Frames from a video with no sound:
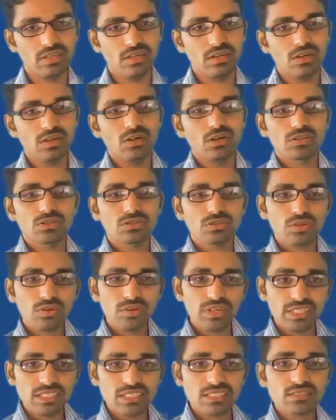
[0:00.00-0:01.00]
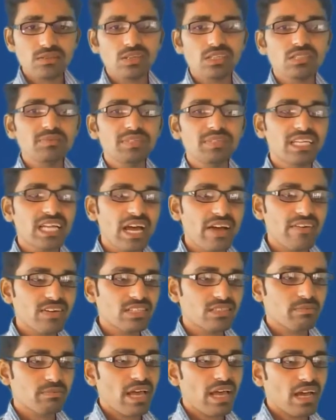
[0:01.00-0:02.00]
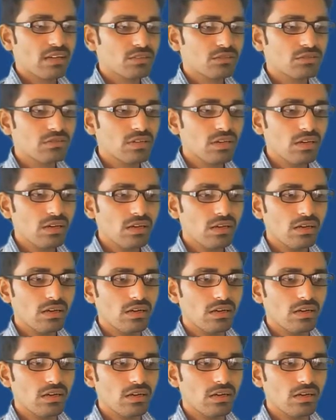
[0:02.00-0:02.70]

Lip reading: So it is going to be travels back to the